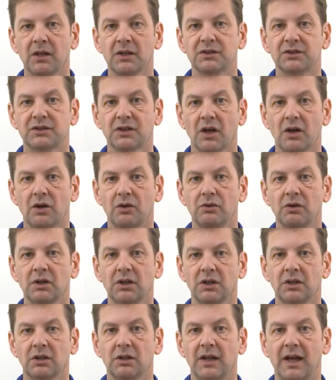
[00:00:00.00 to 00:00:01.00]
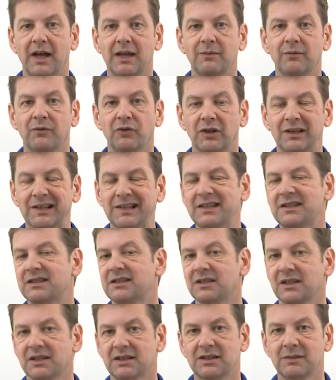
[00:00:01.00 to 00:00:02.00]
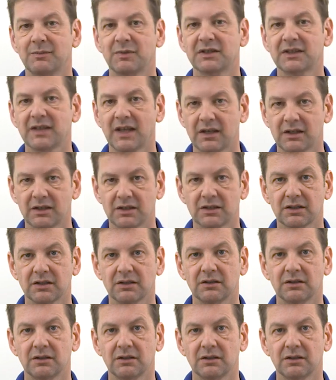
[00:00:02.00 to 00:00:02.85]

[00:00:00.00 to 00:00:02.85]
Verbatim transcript: So aim for at least 60%